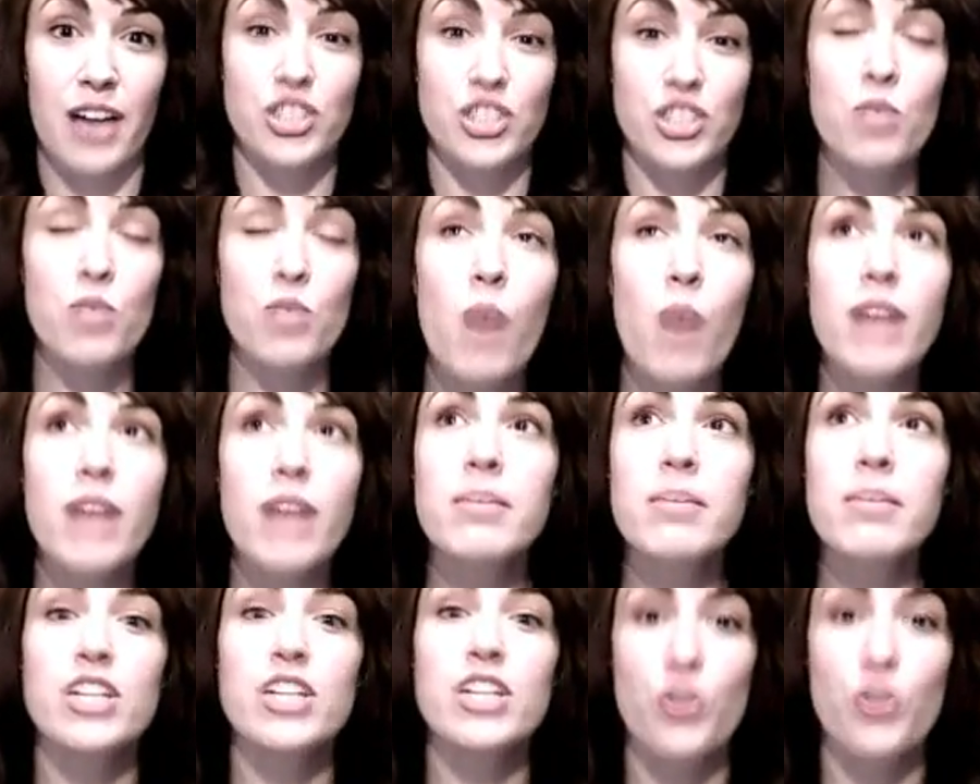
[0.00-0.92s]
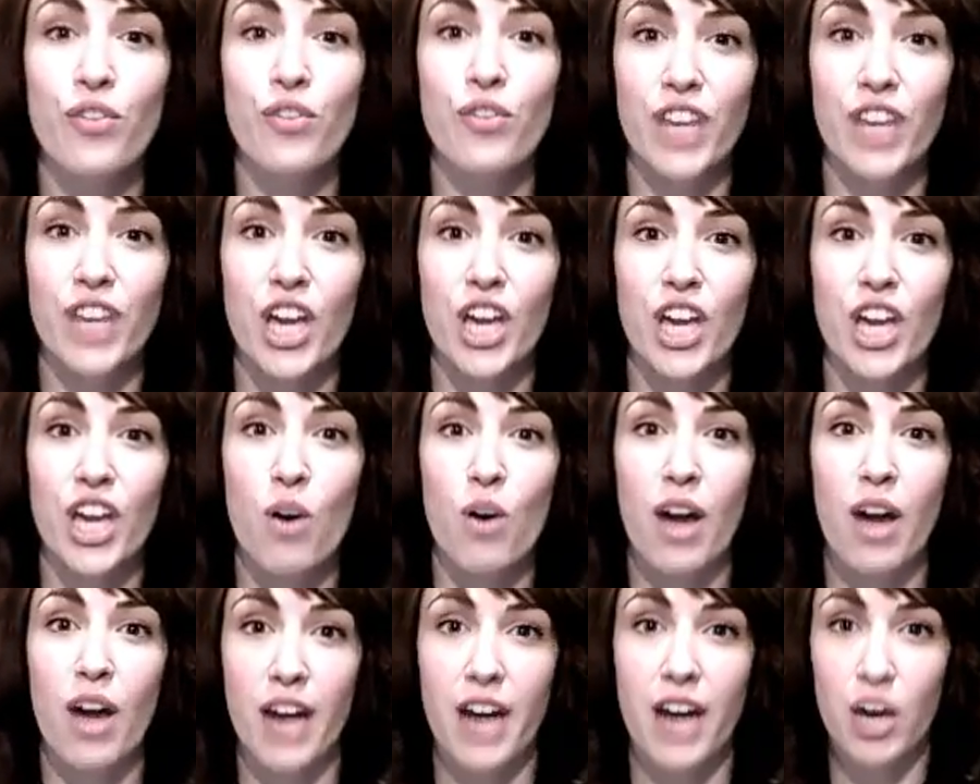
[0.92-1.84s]
She wanted me to do a video
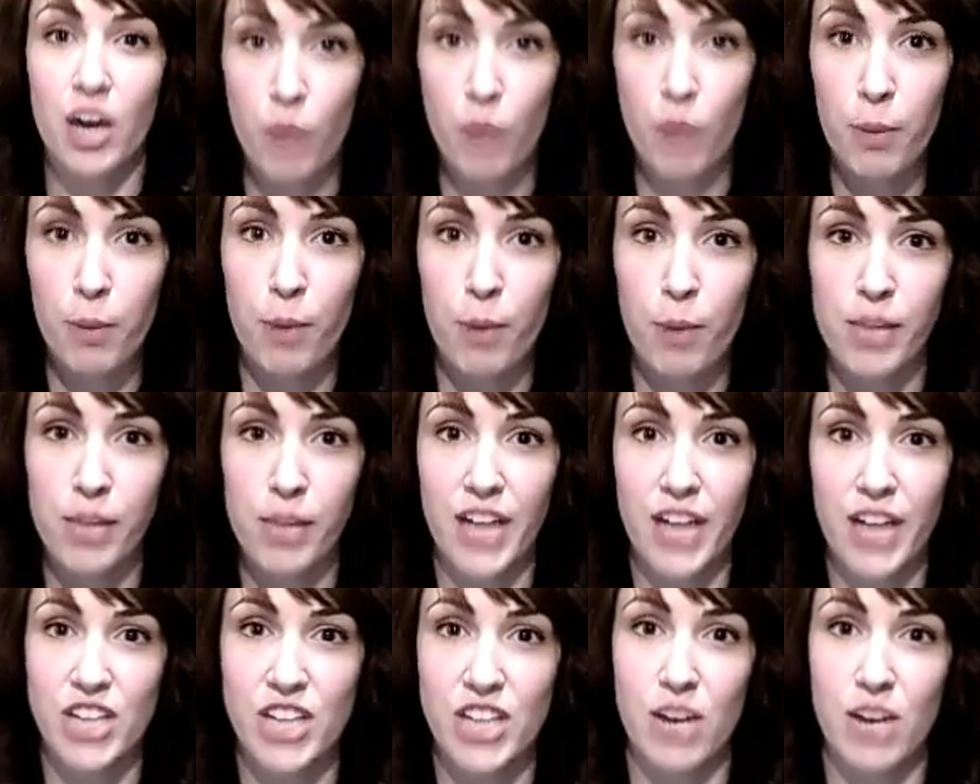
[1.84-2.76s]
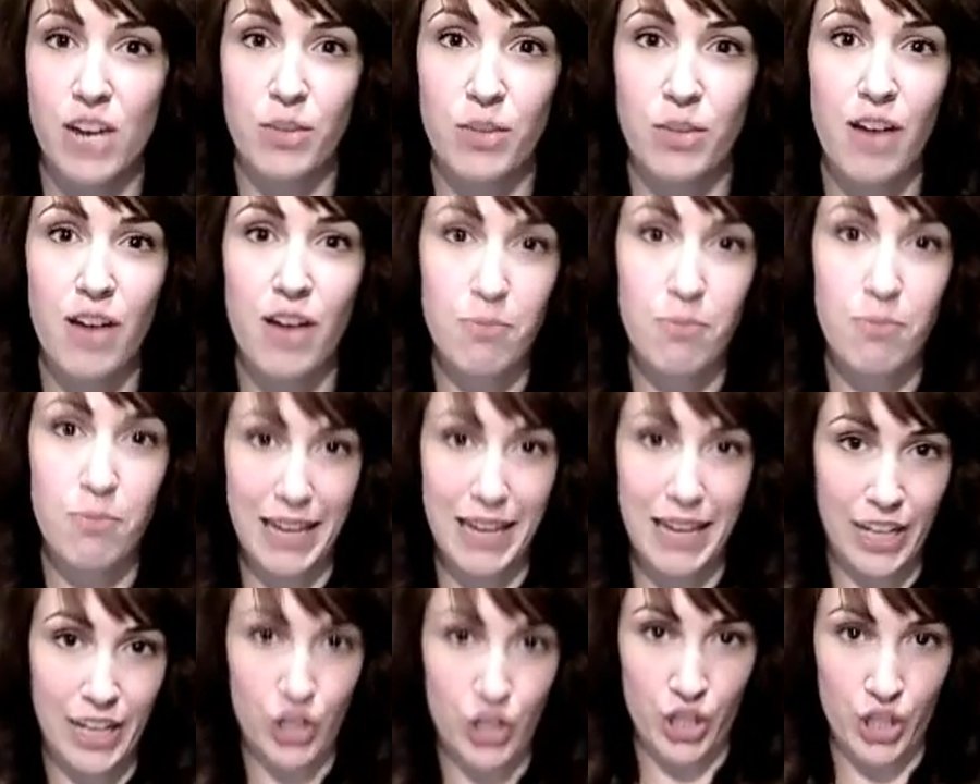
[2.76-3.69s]
on how to wear purple eyeshadow without
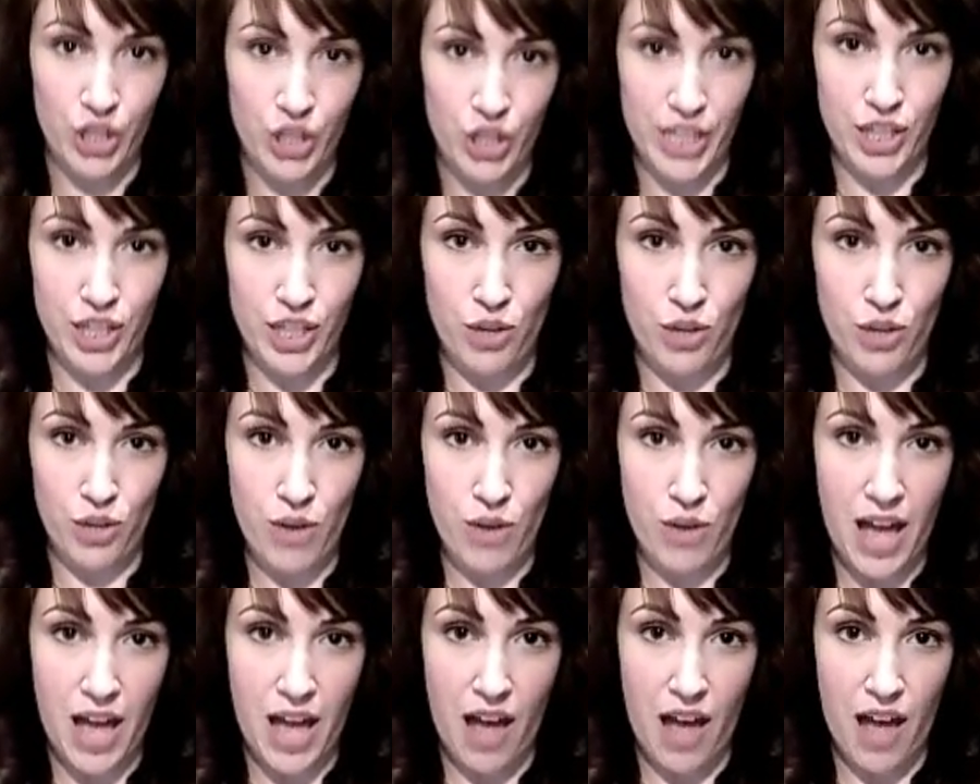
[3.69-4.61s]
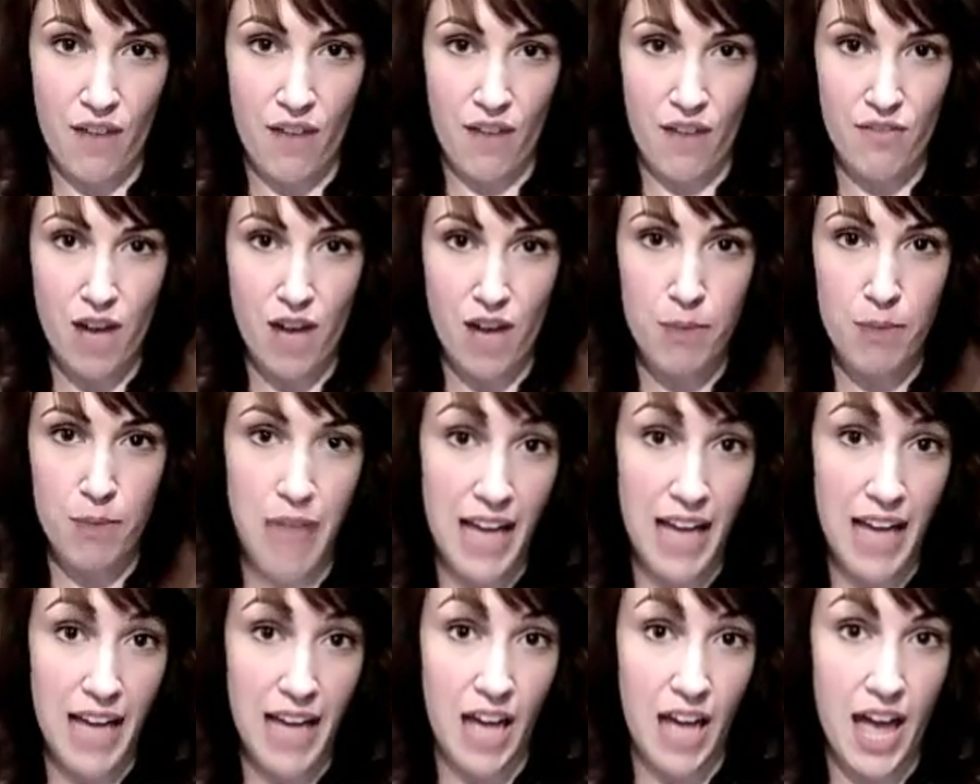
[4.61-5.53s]
making it look like you have a
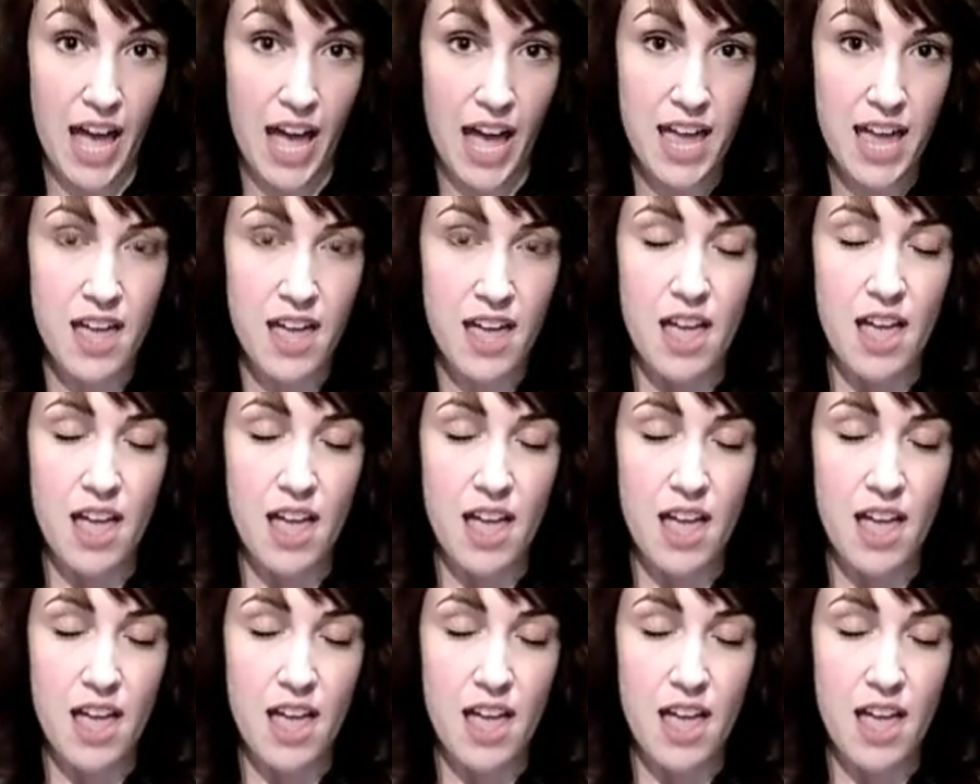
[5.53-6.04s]
black eye.